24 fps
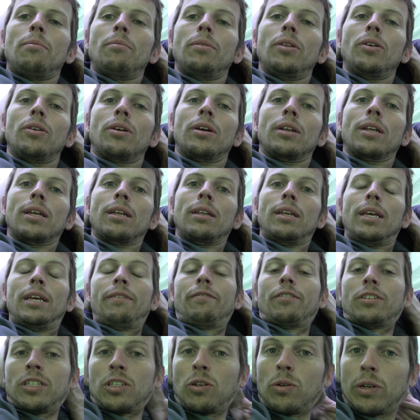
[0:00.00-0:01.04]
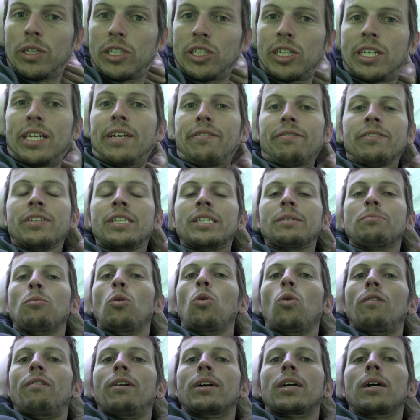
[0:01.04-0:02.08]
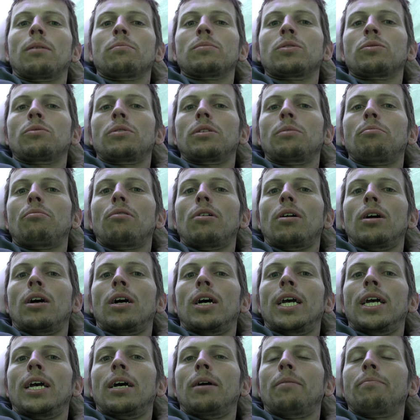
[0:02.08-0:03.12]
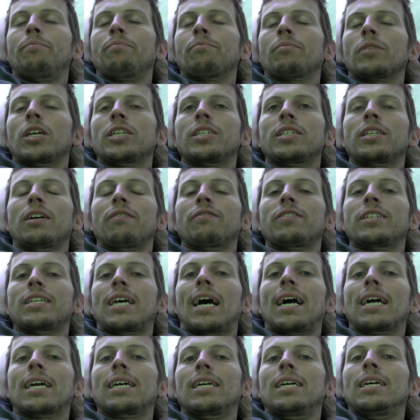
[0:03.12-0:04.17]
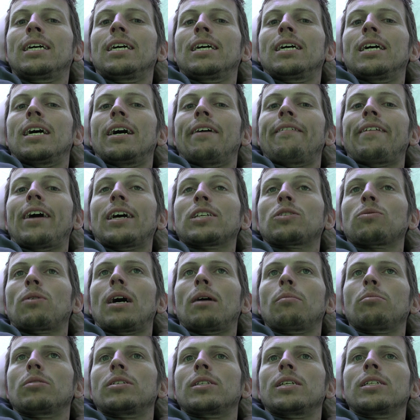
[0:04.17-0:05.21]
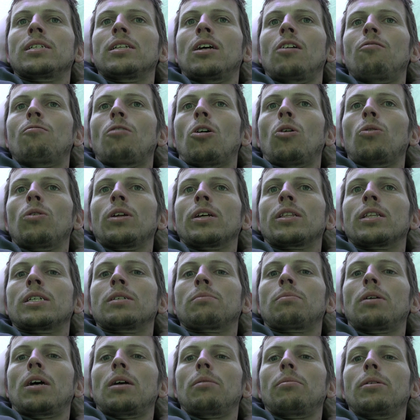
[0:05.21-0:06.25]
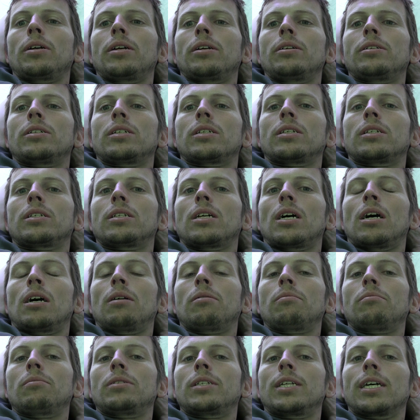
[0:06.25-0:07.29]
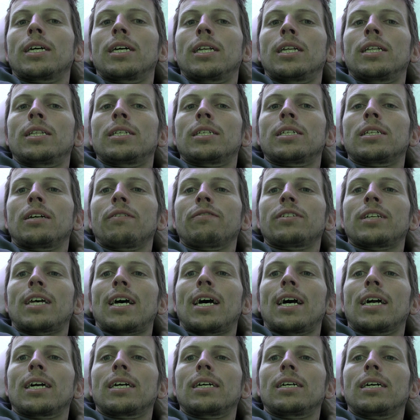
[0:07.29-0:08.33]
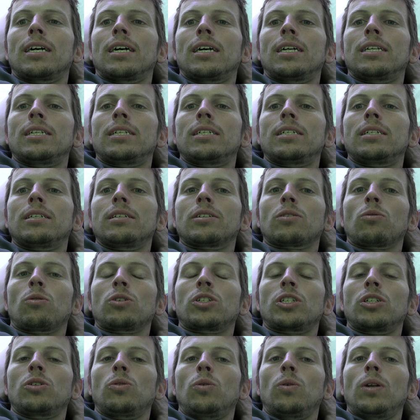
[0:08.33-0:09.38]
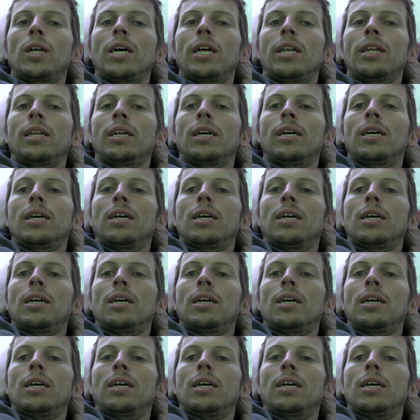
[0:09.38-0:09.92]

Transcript: You can even squidge it even smaller. It comes with a stuff sack, and that's what happens. There's no rolling this baby. You just stick it in the stuff sack and squash it all in,